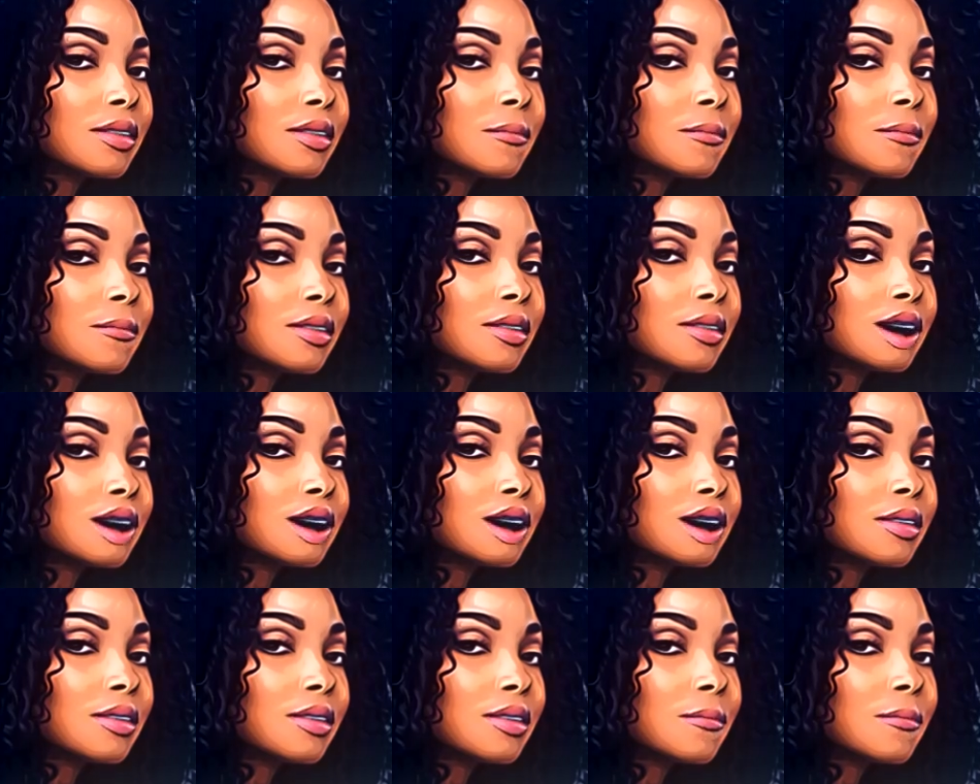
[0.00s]
on
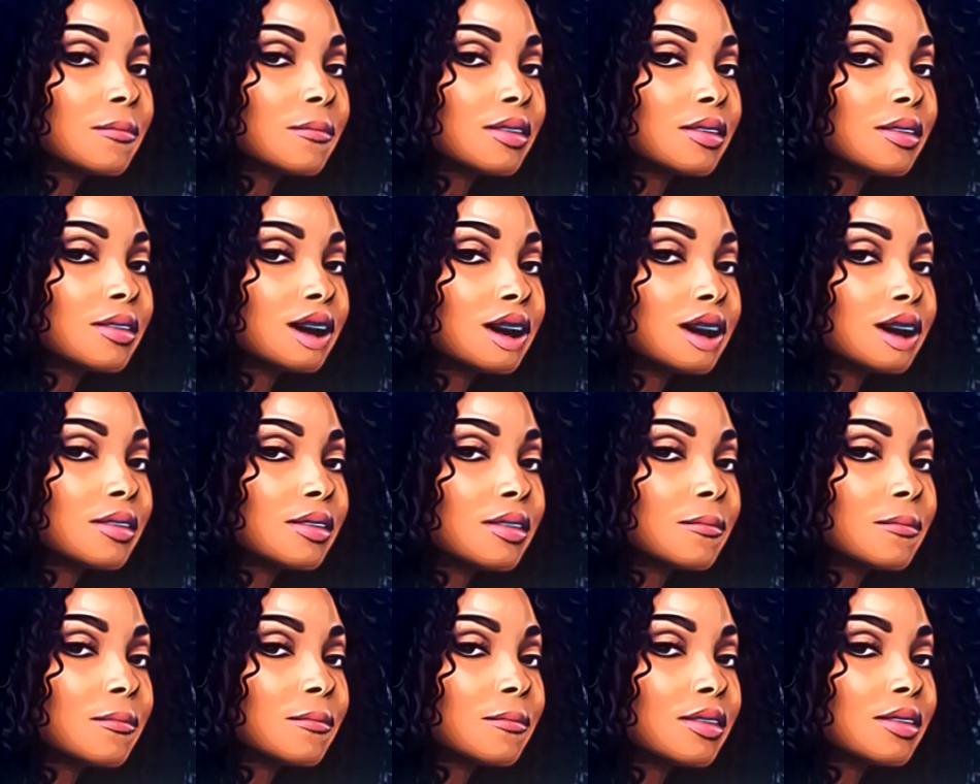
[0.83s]
taking care of
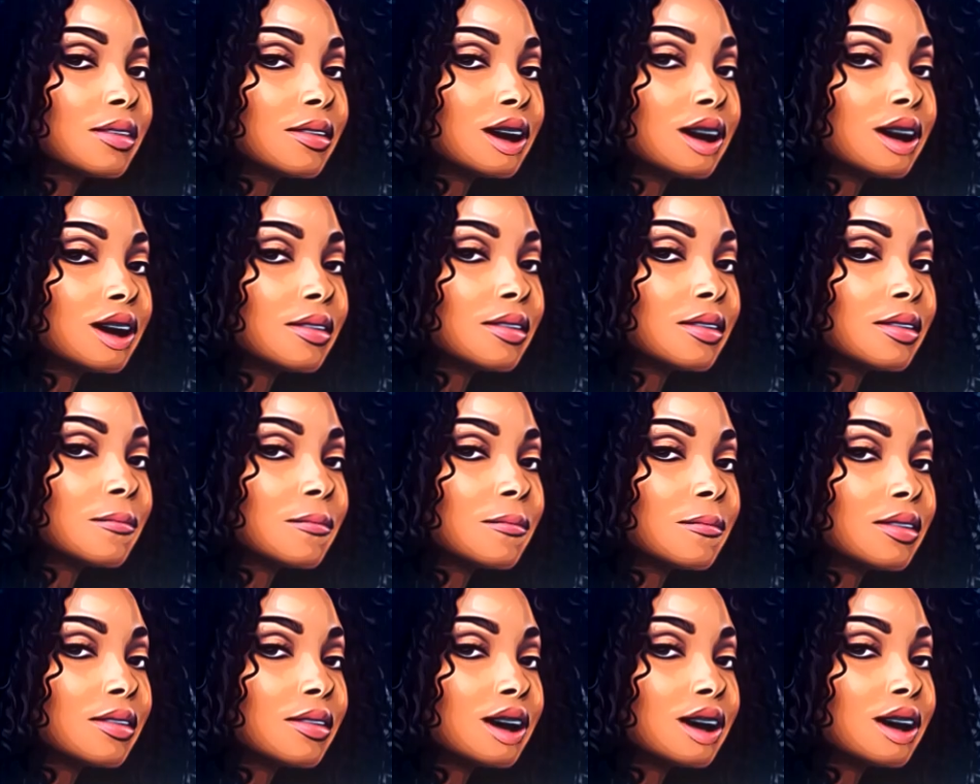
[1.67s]
them as a single dad,
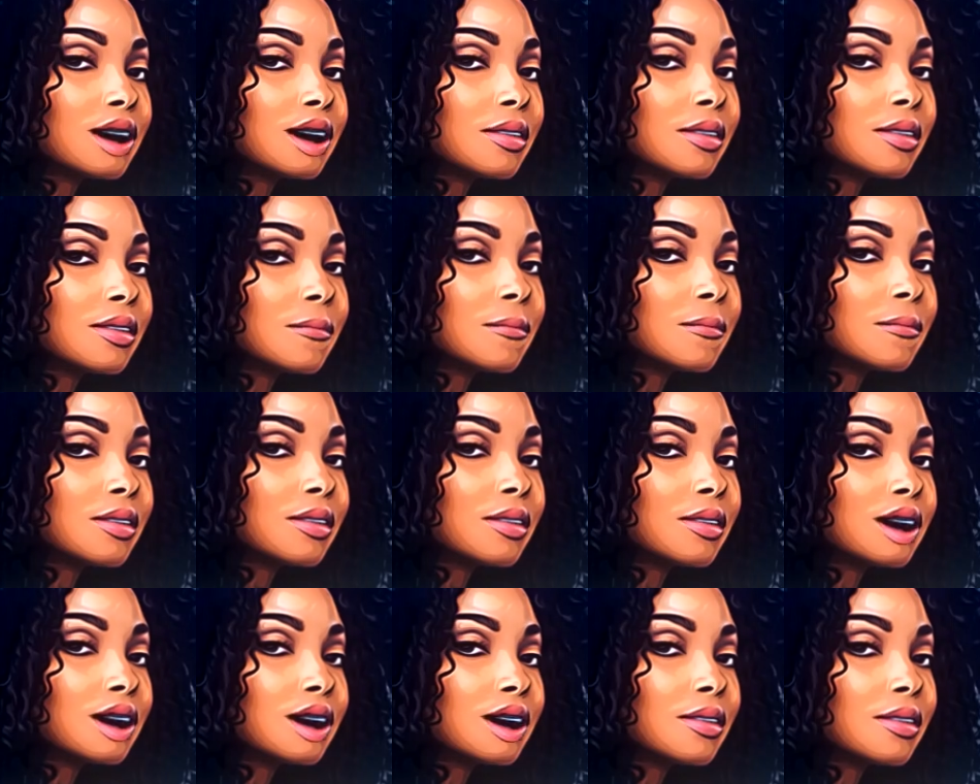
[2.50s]
but that's what he was
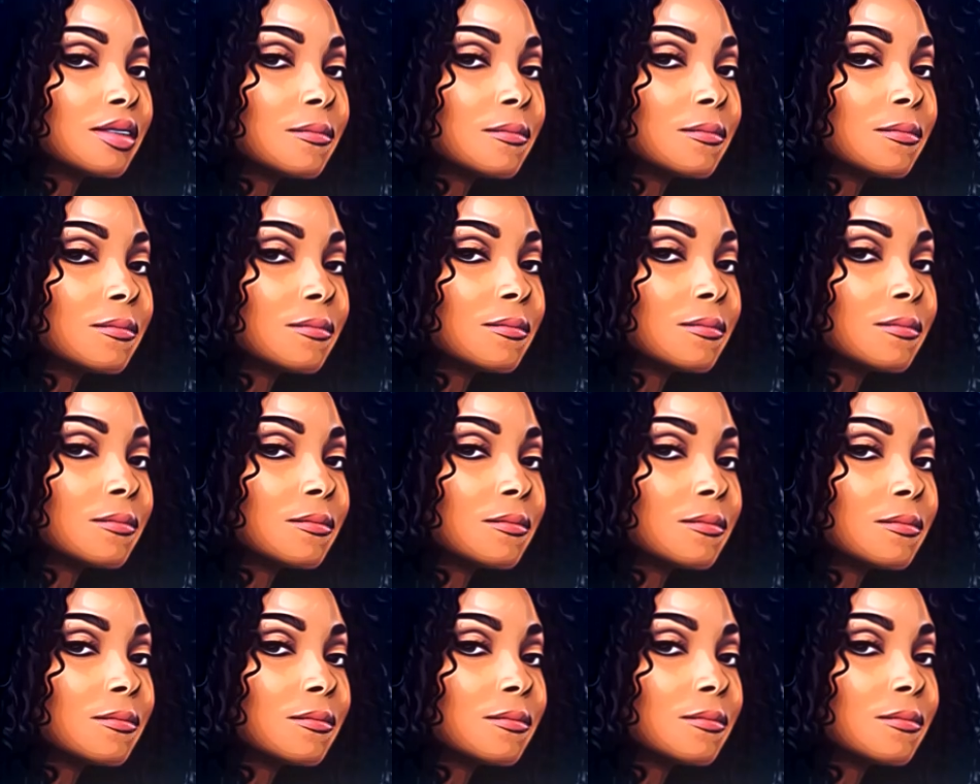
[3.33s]
supposed to do because